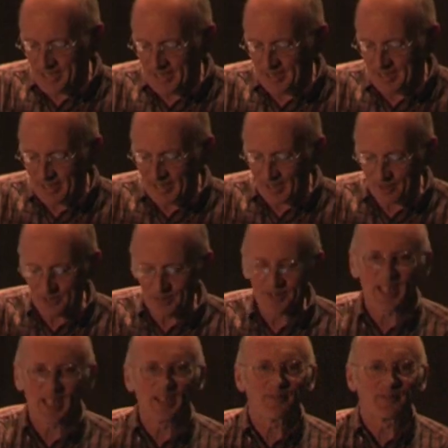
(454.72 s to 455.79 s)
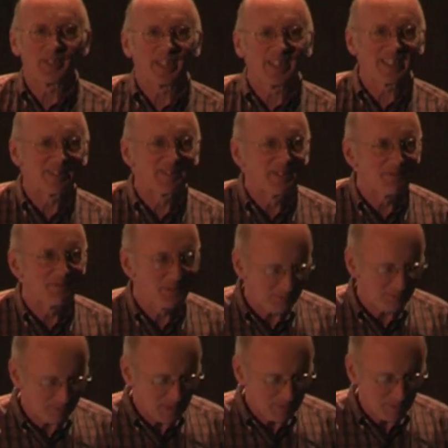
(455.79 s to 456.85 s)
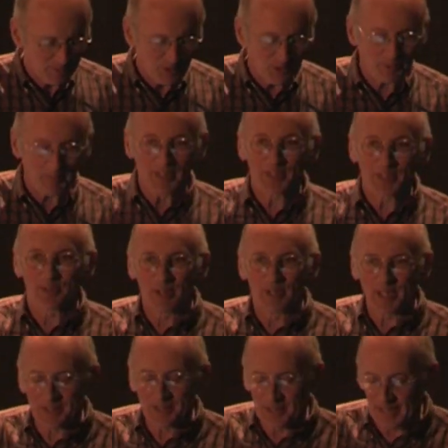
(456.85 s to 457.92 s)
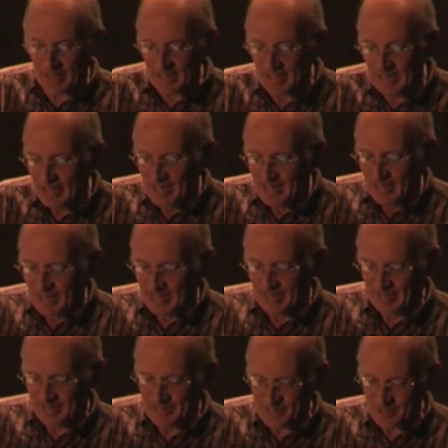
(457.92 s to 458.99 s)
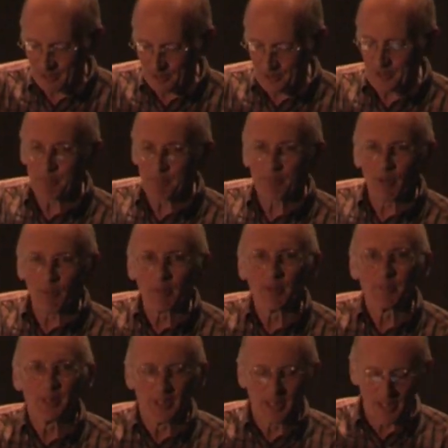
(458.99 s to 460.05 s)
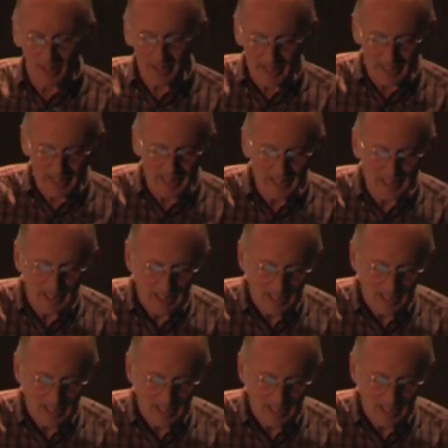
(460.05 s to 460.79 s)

Health and safety, people have talked about this already today, is a constant problem in the arcade.